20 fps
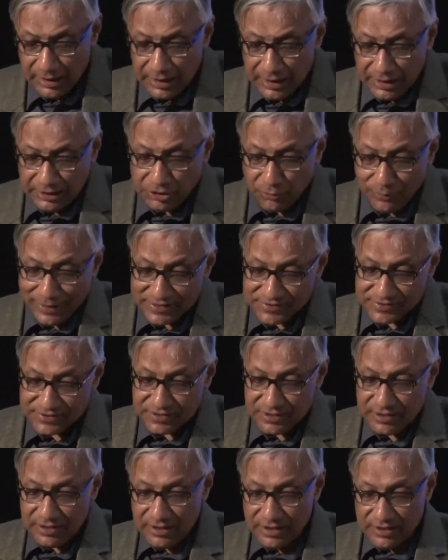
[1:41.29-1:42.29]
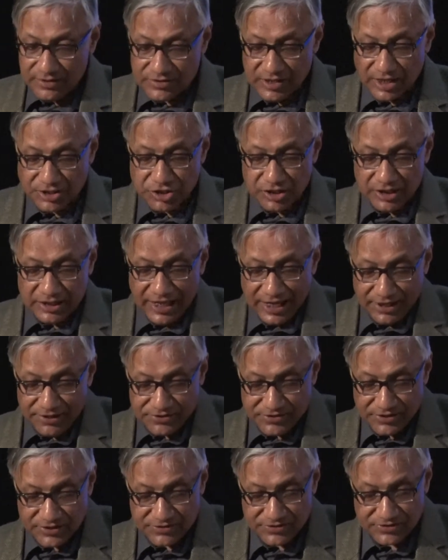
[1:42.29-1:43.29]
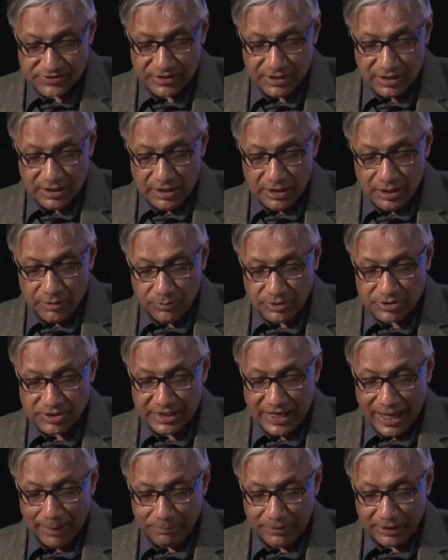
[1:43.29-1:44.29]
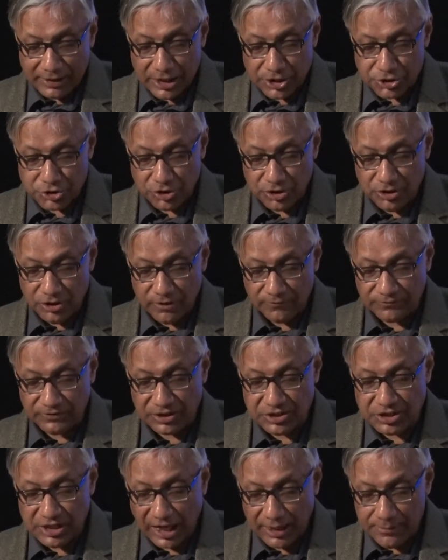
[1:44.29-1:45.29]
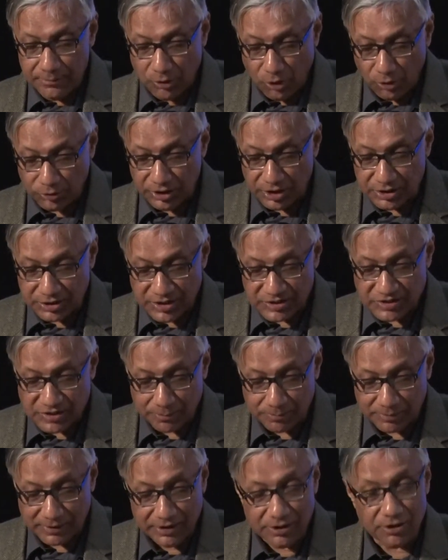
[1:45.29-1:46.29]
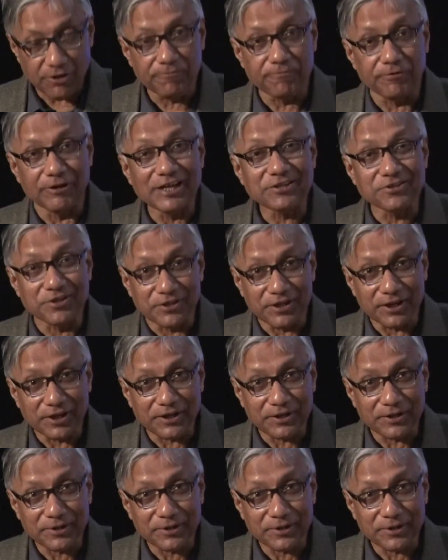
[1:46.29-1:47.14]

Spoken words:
In the West, such analysis was an application of the time-honored discipline of rhetoric.